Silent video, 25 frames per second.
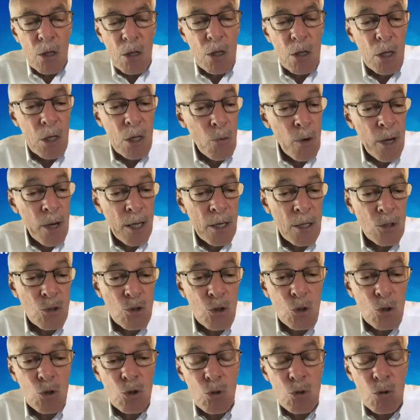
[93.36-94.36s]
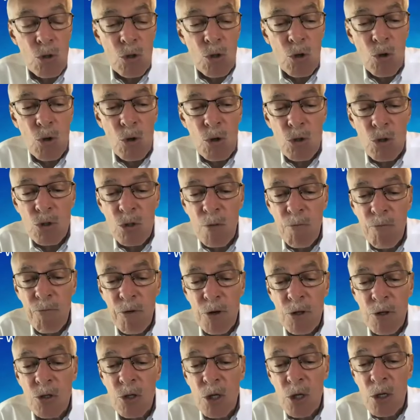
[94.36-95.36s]
It ran its usual course of
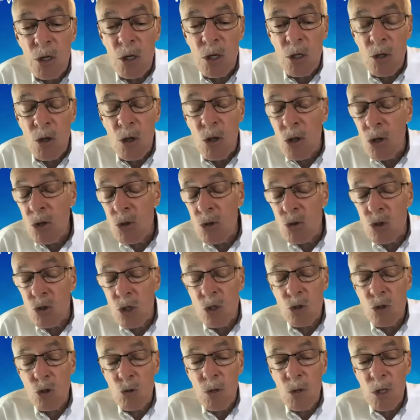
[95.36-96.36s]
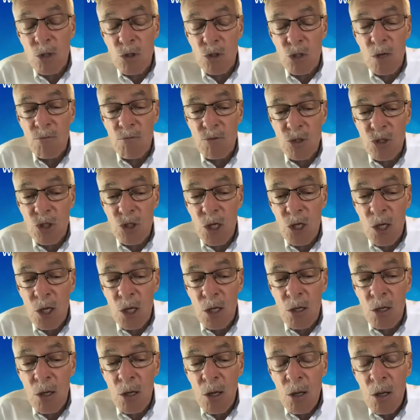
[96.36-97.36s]
funding and closed in
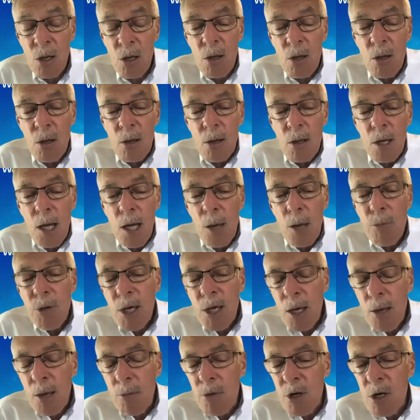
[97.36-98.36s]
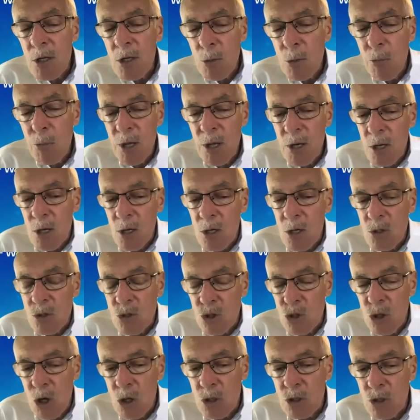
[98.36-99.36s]
2017. I became an independent
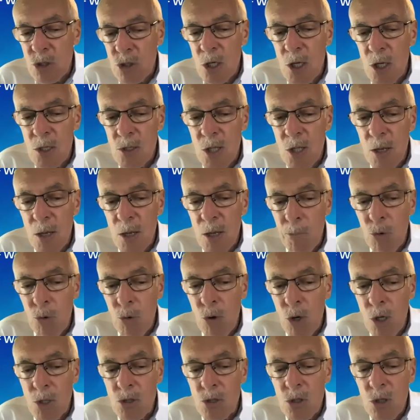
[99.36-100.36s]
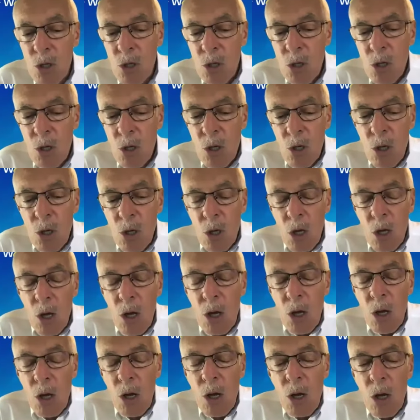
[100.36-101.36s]
consultant at that point,
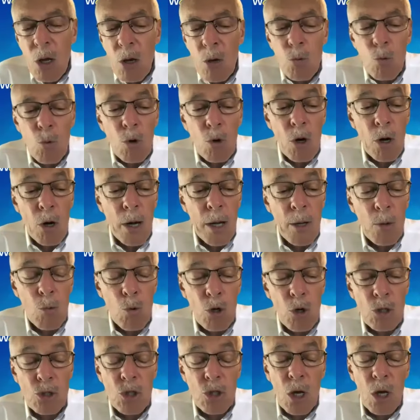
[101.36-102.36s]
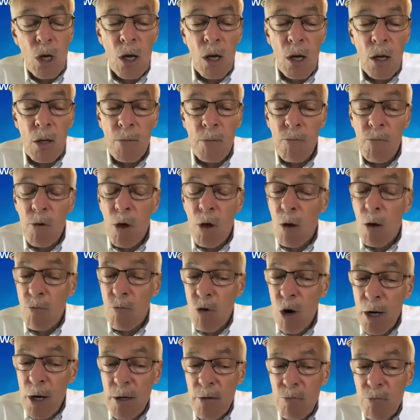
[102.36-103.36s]
where I worked on a
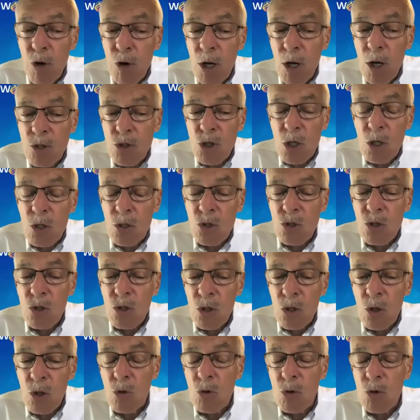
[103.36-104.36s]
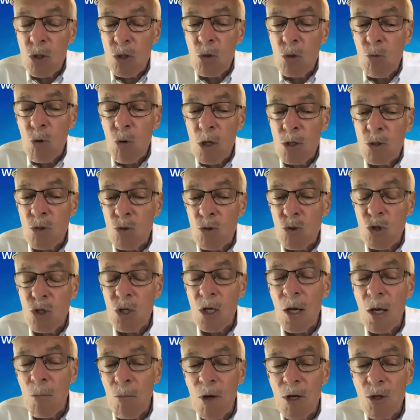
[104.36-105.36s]
variety of projects, including the one you see
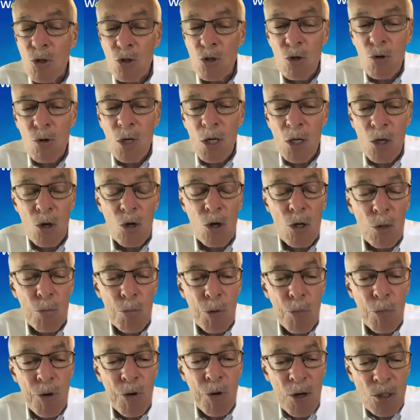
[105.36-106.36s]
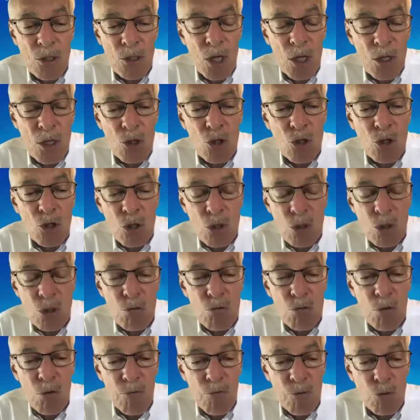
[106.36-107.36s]
on my screen called Preparing Technicians for
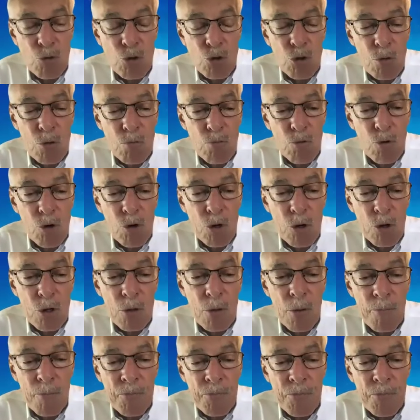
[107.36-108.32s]
the Future of Work.